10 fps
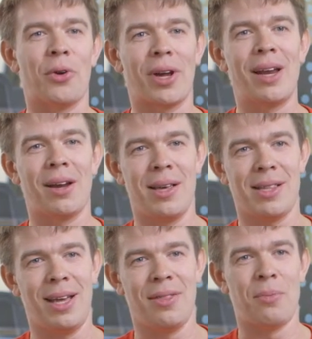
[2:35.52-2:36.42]
working
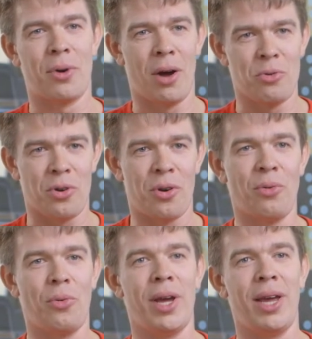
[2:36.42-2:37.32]
nicely in the browser.
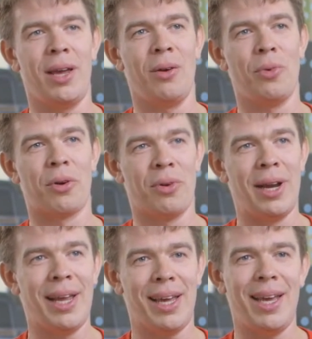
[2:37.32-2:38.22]
We're
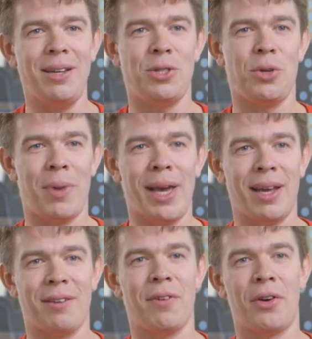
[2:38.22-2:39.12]
really keen to make
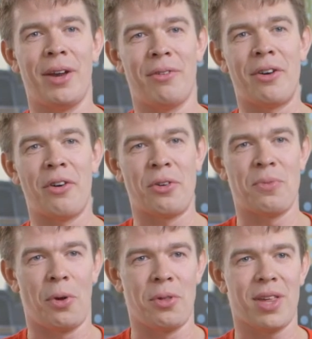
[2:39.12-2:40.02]
it very, very
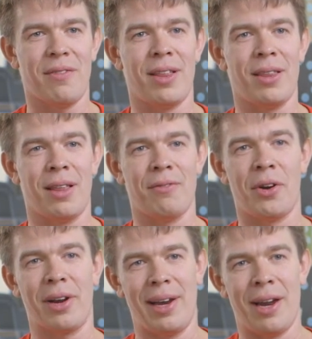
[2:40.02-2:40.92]
responsive and
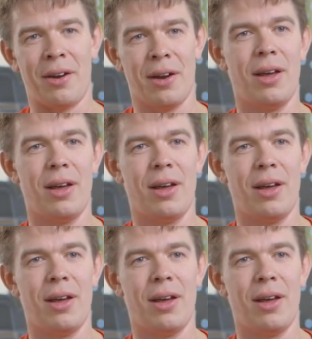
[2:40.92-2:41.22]
very clear.